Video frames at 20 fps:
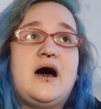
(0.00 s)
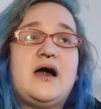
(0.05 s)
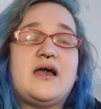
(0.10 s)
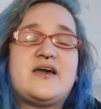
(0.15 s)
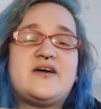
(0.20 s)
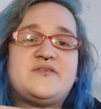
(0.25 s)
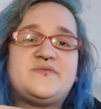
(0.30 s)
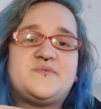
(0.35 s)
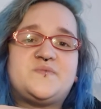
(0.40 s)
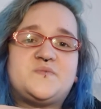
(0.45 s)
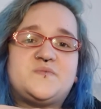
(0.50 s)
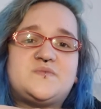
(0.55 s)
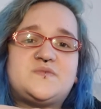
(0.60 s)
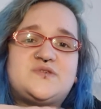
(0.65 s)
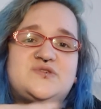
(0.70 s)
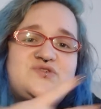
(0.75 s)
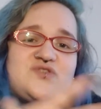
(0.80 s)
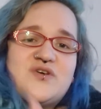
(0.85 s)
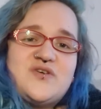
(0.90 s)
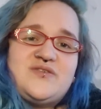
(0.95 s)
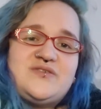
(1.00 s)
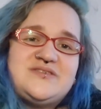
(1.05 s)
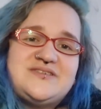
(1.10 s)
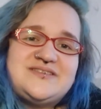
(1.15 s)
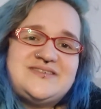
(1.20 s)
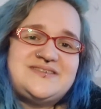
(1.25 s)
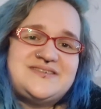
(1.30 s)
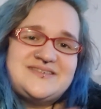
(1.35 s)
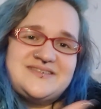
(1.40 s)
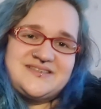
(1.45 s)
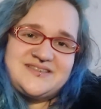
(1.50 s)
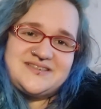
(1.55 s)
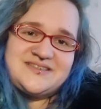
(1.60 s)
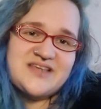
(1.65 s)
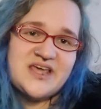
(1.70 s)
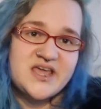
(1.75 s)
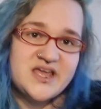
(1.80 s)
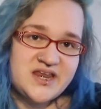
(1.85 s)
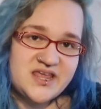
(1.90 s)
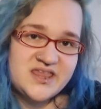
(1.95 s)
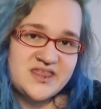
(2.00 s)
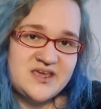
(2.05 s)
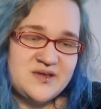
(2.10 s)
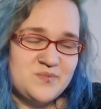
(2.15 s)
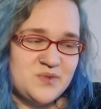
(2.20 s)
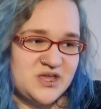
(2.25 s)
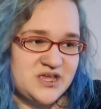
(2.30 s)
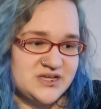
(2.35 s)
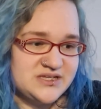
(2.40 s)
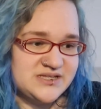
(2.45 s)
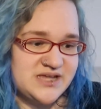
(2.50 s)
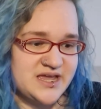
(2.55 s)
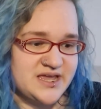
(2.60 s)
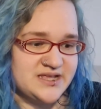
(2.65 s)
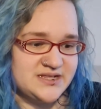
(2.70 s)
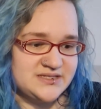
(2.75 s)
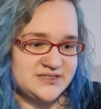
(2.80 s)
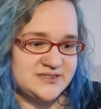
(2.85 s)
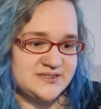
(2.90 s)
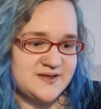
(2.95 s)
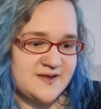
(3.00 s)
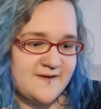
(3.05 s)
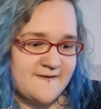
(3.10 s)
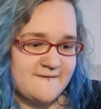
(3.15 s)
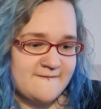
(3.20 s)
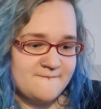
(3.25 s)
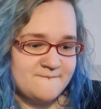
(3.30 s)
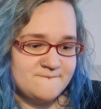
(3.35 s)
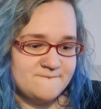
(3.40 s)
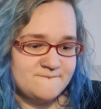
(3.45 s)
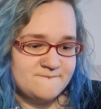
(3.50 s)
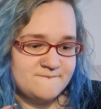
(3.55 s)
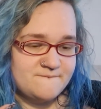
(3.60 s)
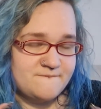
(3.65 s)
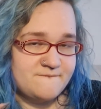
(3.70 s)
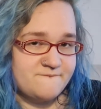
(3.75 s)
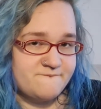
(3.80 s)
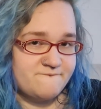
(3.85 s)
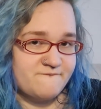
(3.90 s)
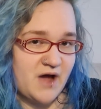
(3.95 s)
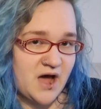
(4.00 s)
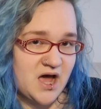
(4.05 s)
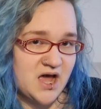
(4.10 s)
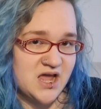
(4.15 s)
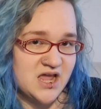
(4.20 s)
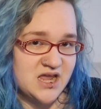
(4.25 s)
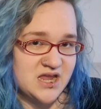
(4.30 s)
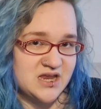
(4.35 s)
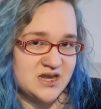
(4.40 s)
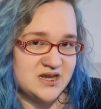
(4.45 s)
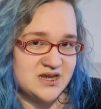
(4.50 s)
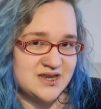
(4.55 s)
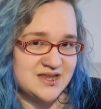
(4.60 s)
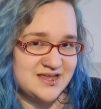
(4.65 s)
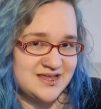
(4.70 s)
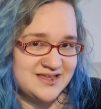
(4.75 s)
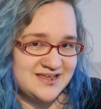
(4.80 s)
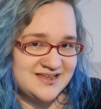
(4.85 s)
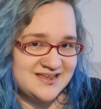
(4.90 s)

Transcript: I kind of struggled to say anything because it's fine.